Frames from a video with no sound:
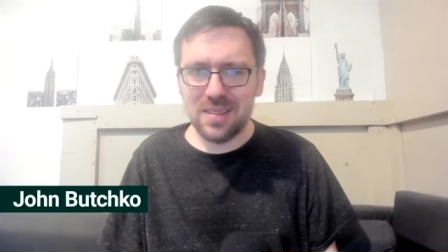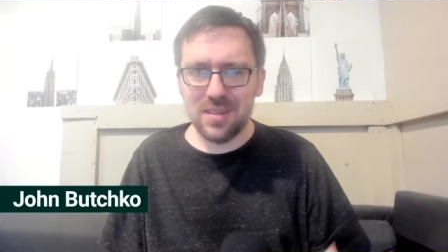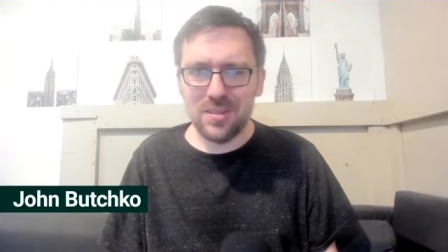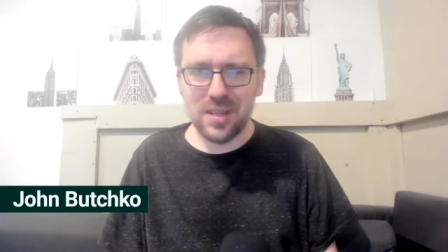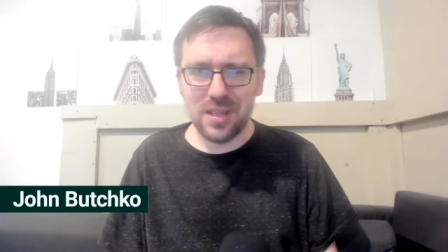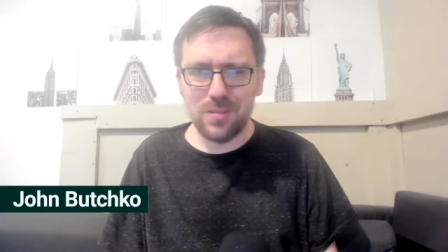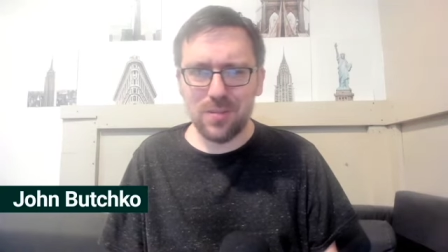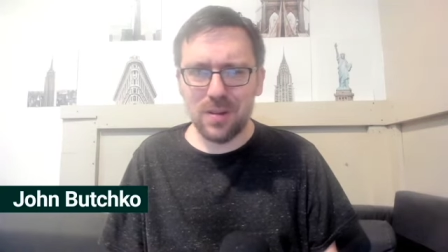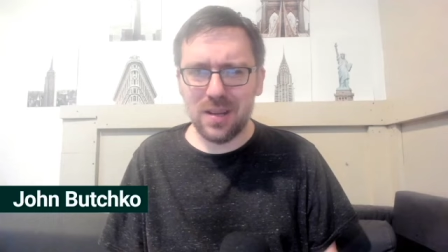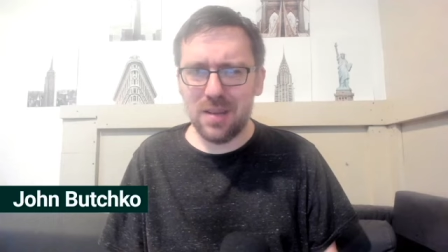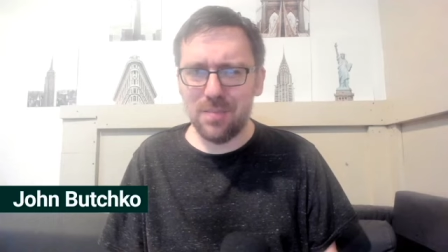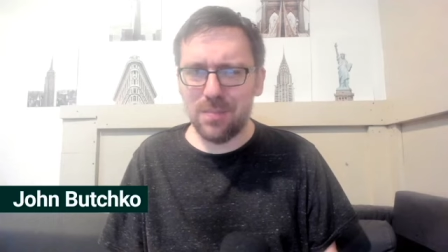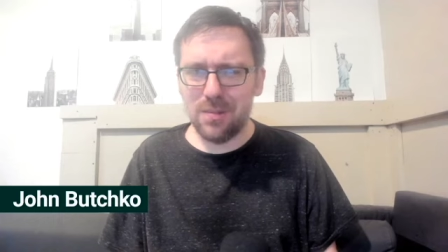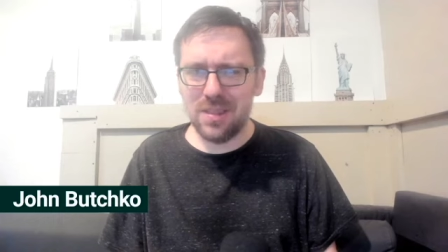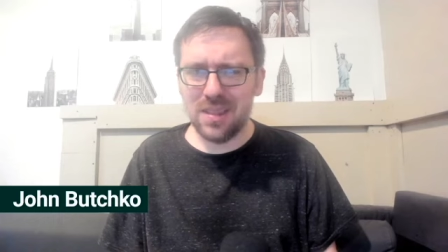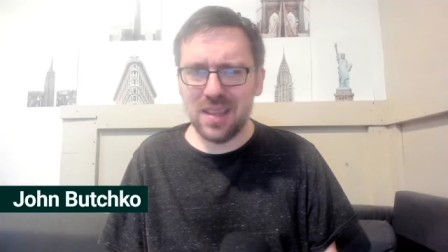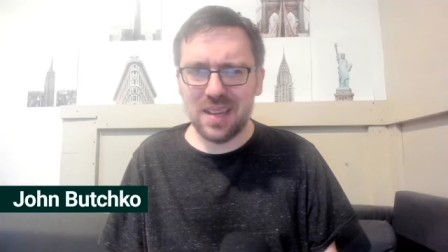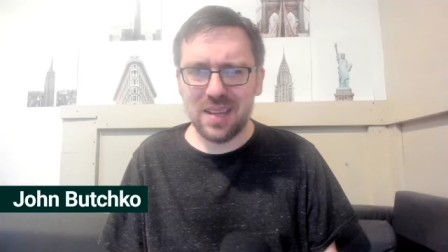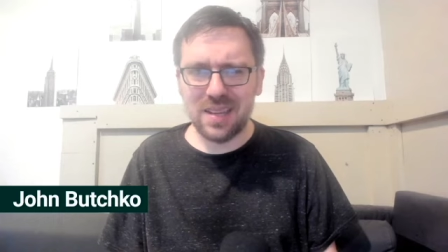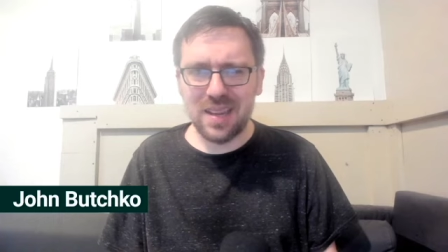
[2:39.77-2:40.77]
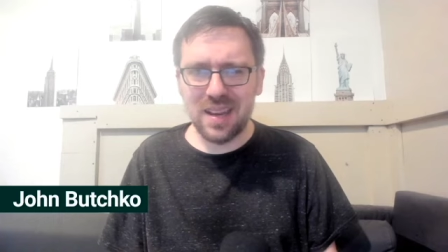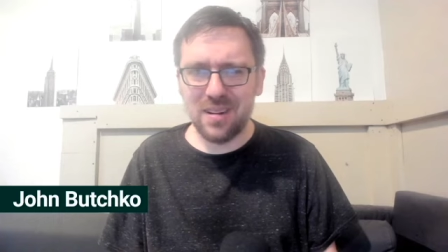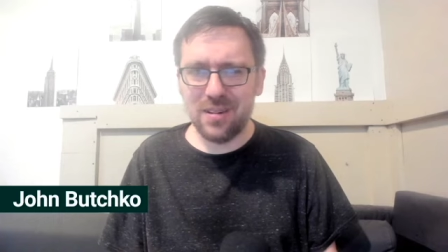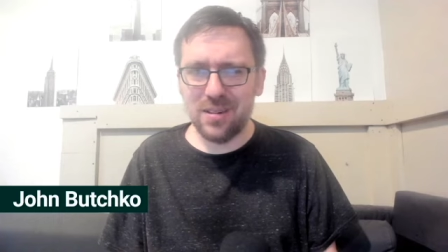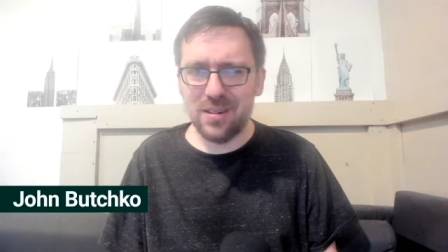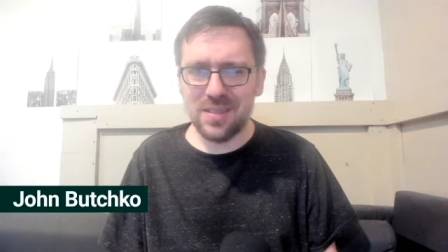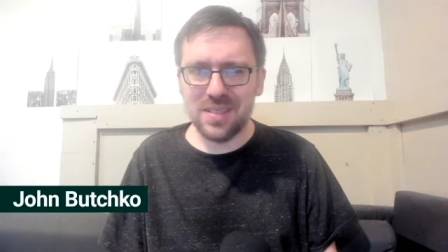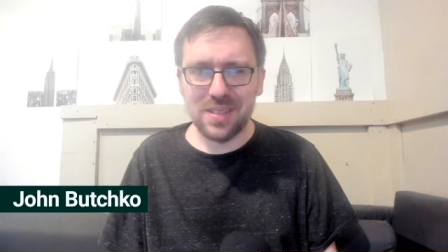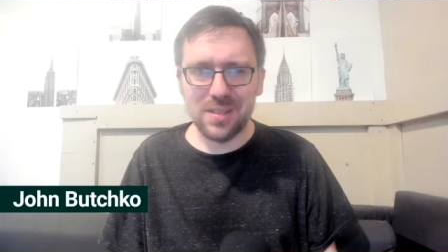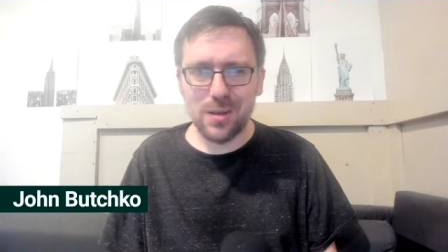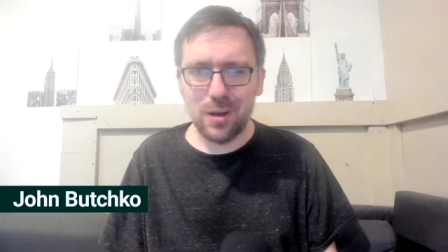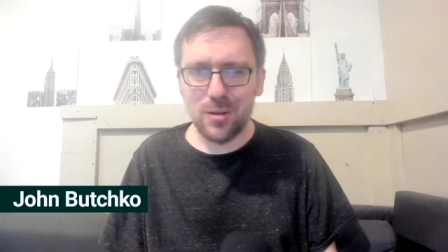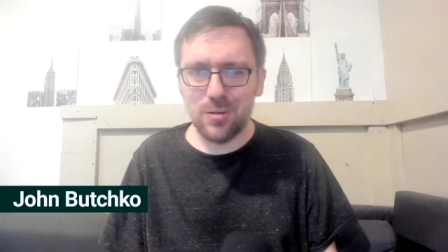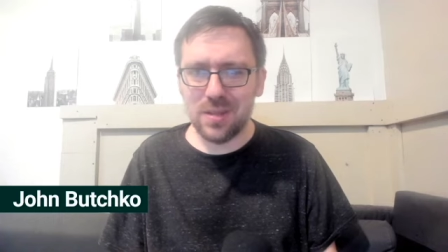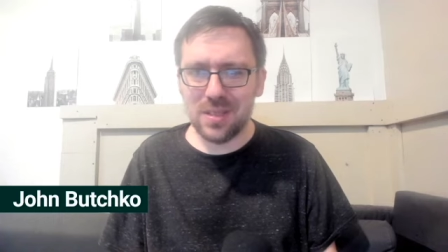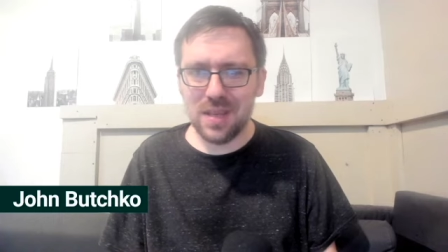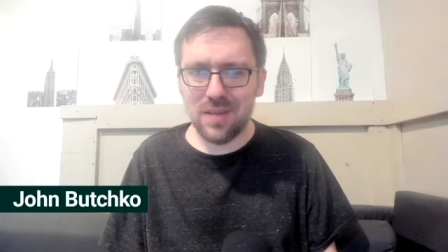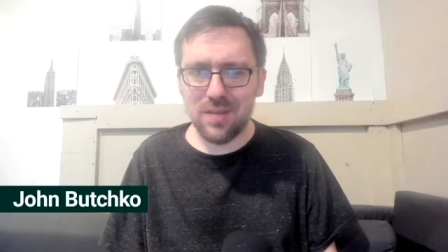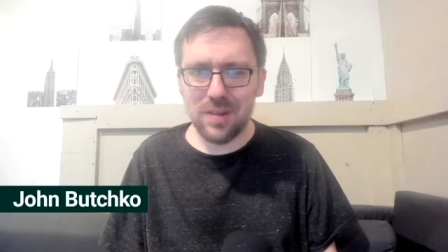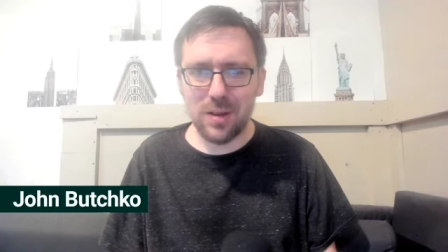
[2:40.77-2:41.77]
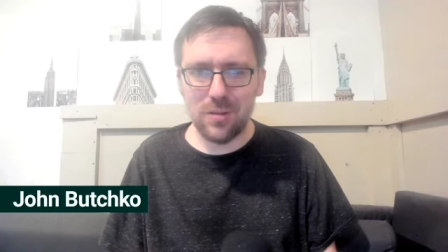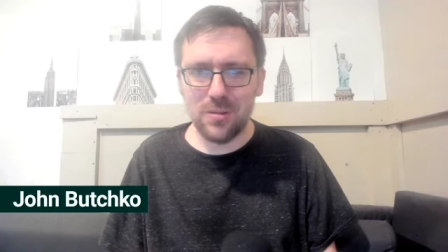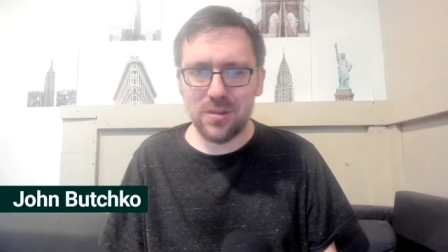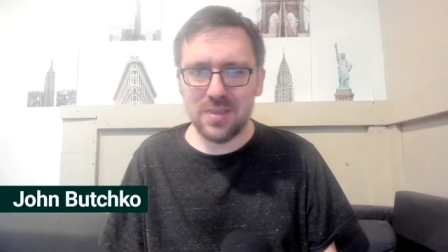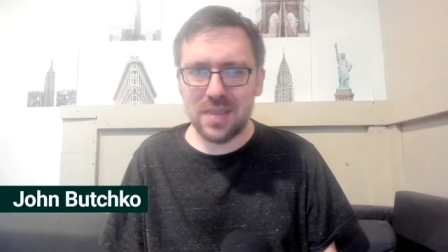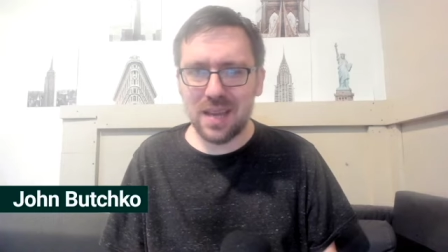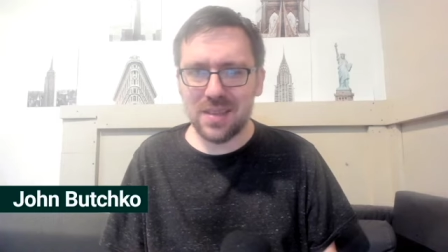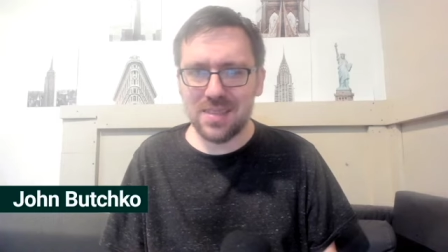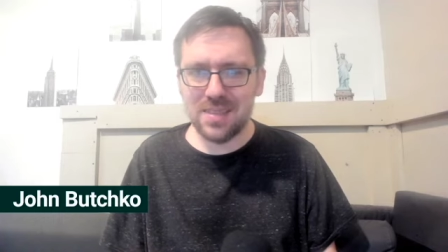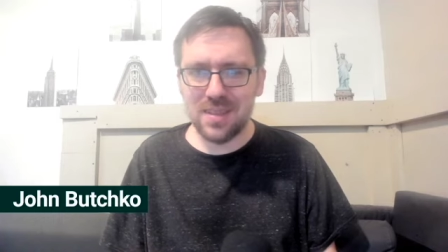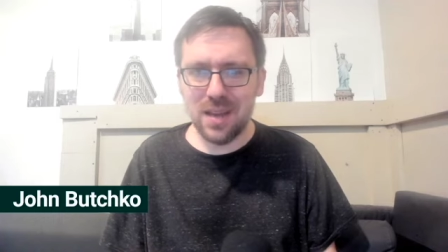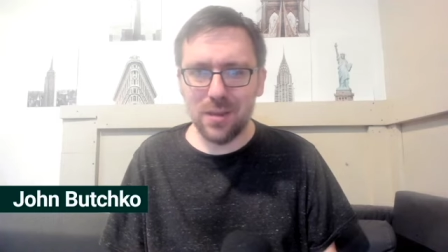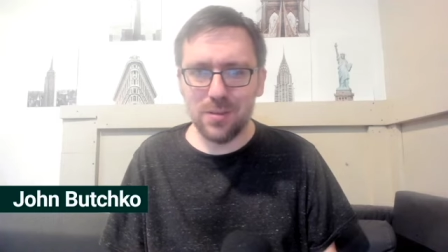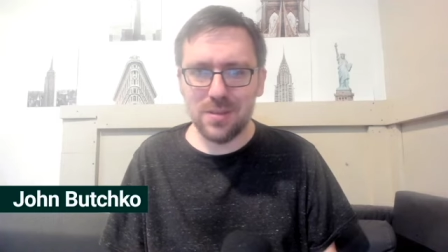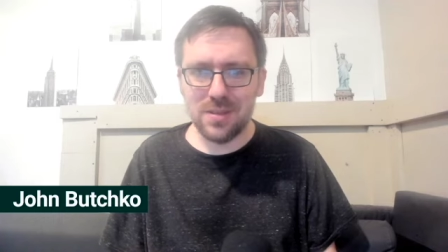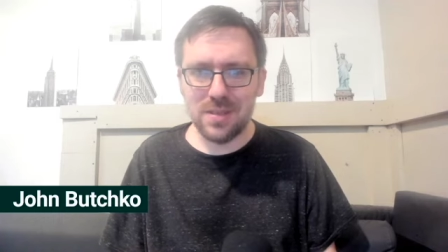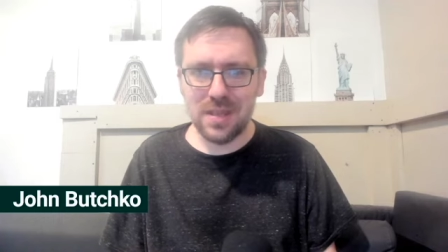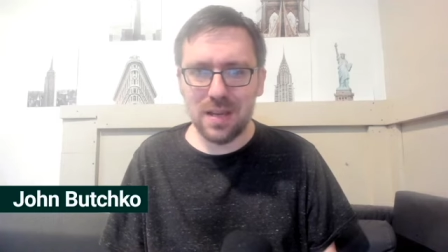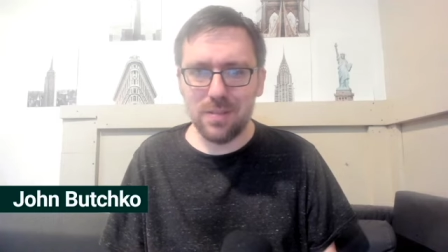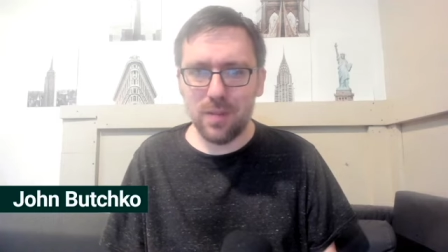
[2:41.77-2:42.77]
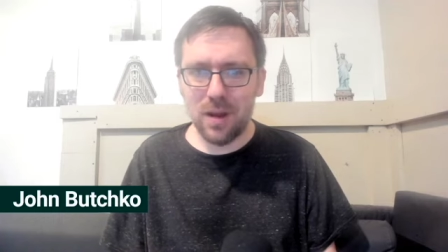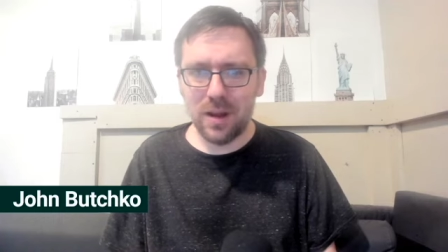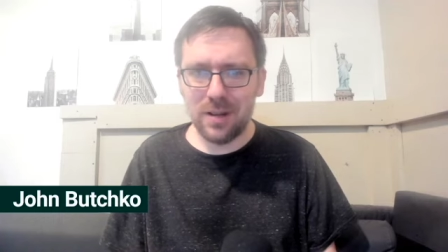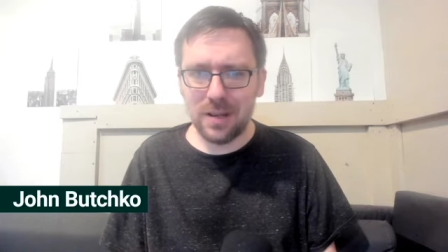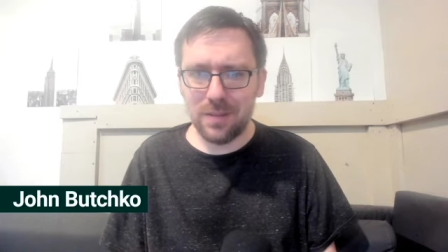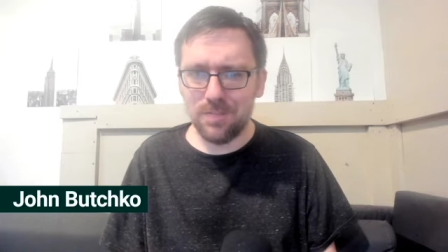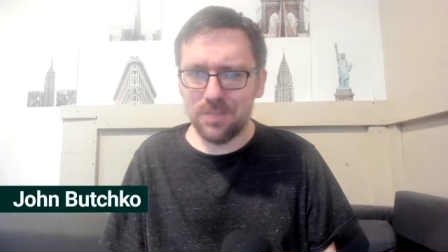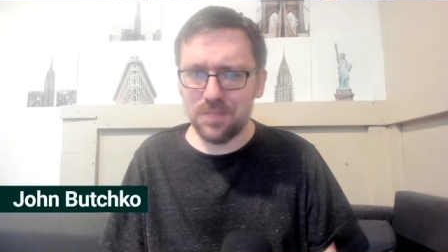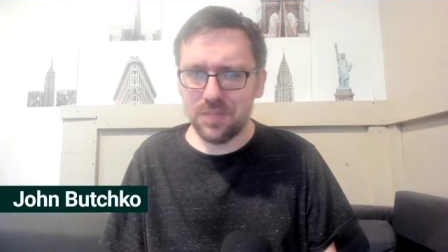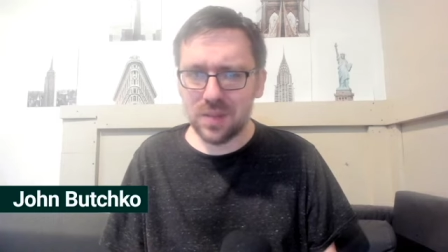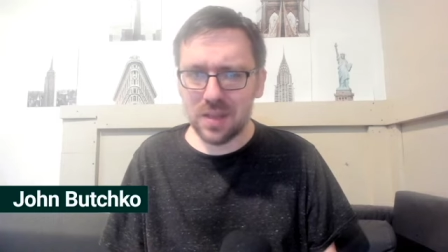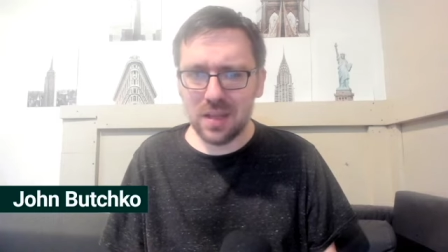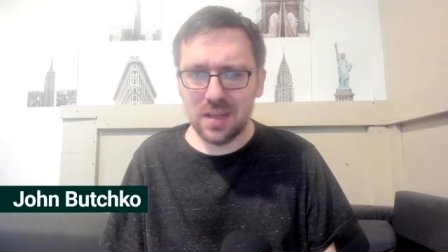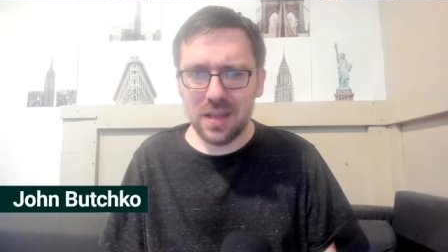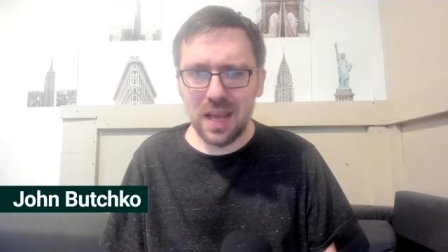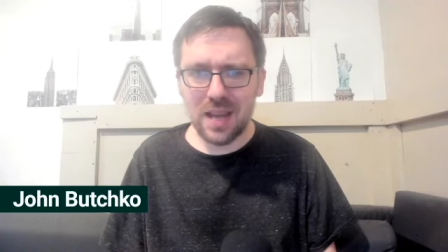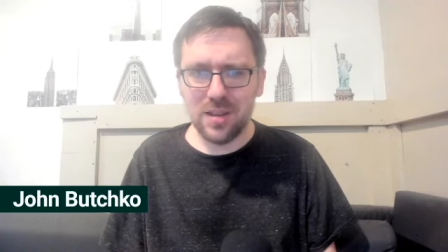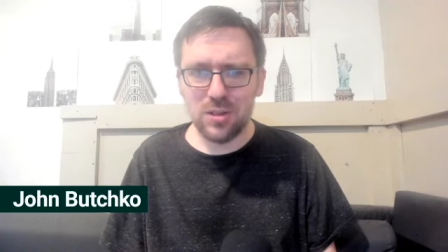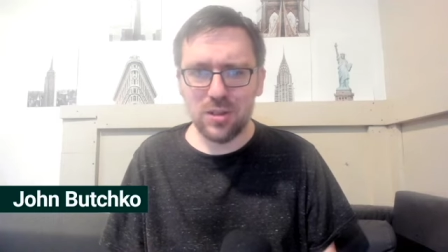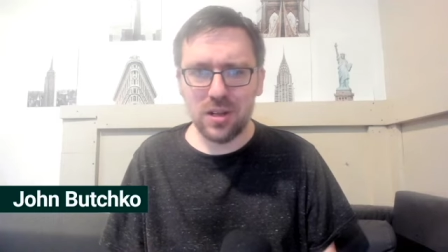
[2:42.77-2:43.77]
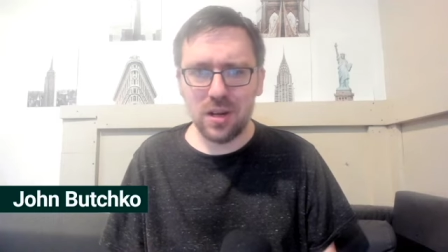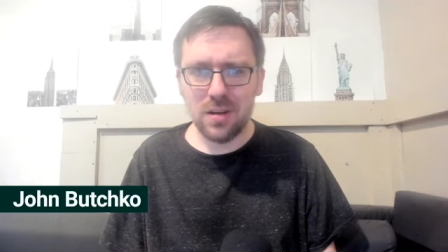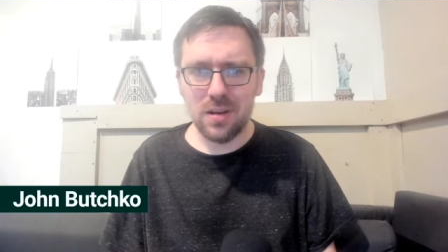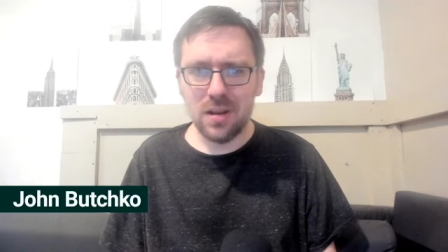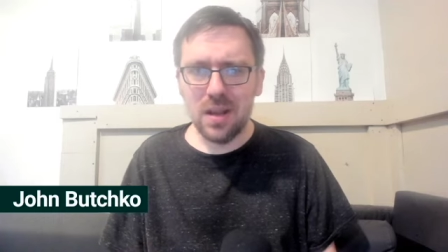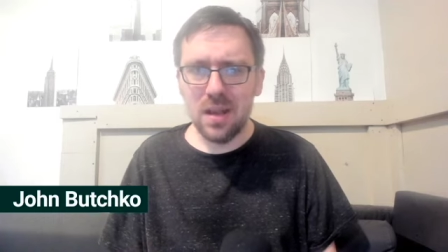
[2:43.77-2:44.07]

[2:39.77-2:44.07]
The Jets were hit with like I don't know six hundred, seven hundred thousand dollars in dead money last year.